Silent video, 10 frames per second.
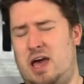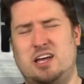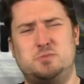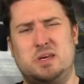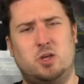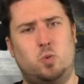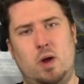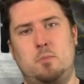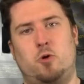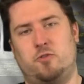I expected
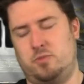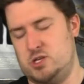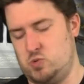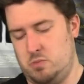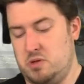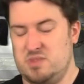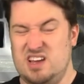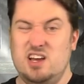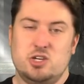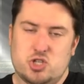way more from this one, but
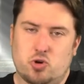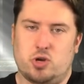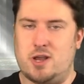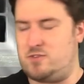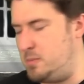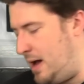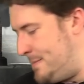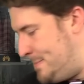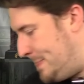still good enough to buy.